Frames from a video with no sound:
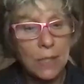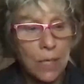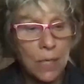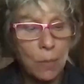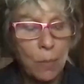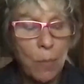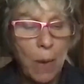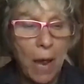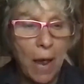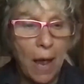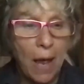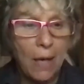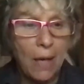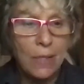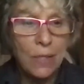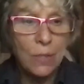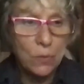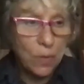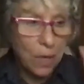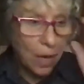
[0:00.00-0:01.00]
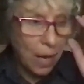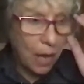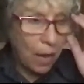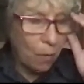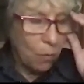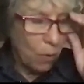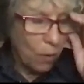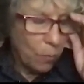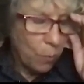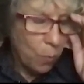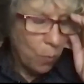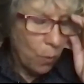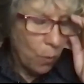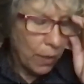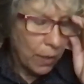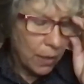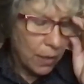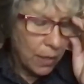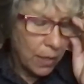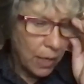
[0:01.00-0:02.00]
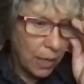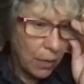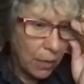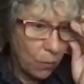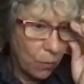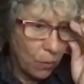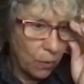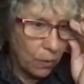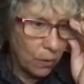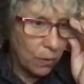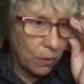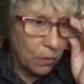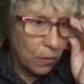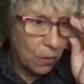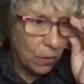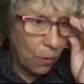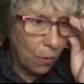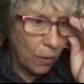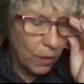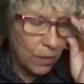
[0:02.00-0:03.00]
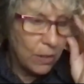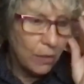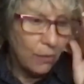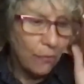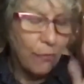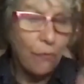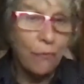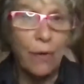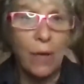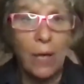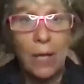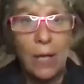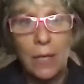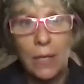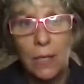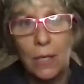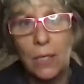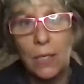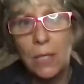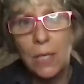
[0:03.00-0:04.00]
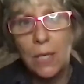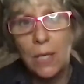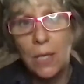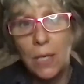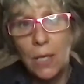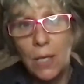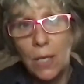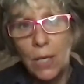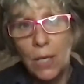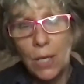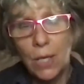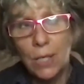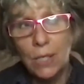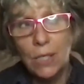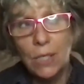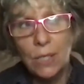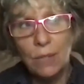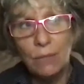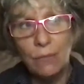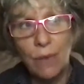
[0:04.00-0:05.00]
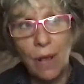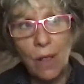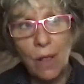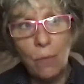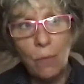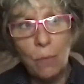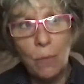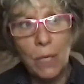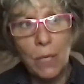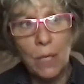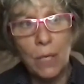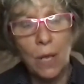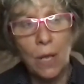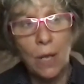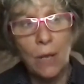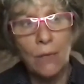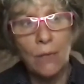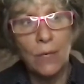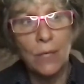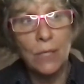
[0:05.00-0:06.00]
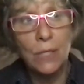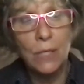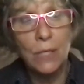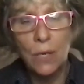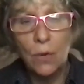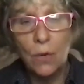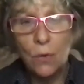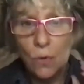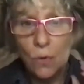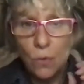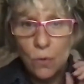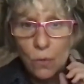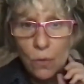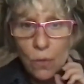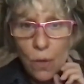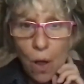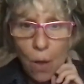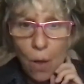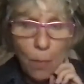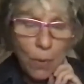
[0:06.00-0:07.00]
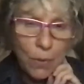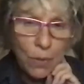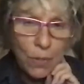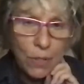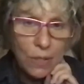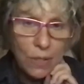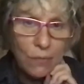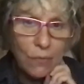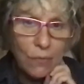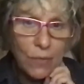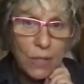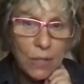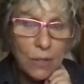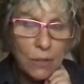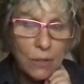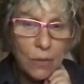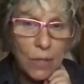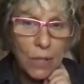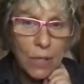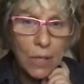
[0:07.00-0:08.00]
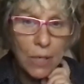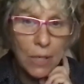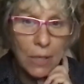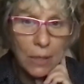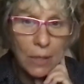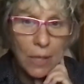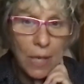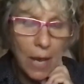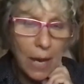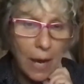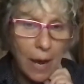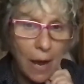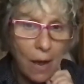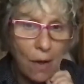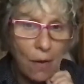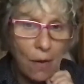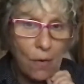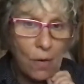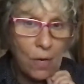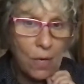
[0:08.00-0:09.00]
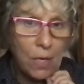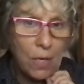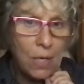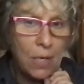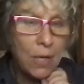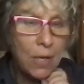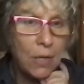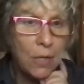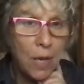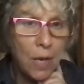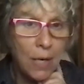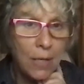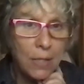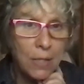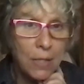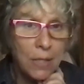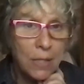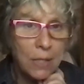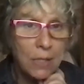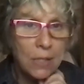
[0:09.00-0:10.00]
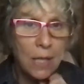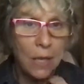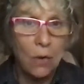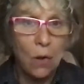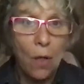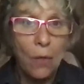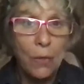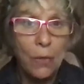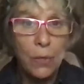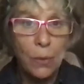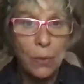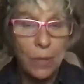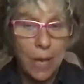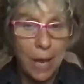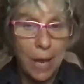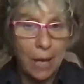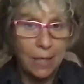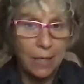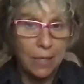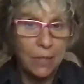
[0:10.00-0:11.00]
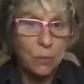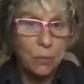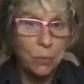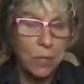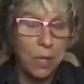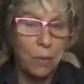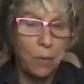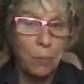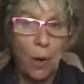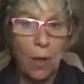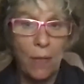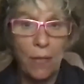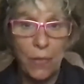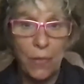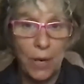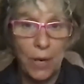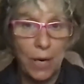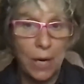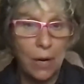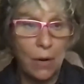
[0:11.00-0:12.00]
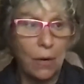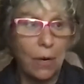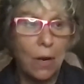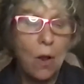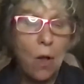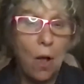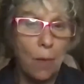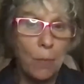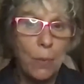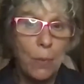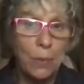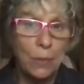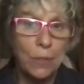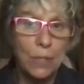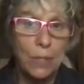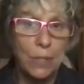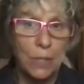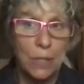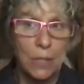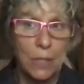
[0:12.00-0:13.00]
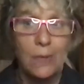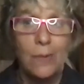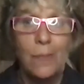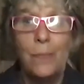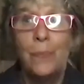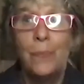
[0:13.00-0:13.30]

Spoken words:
in the past, at one point, they were going to fund this development of a single composting facility in Keau. And the idea is that all the organics would get brought there and composted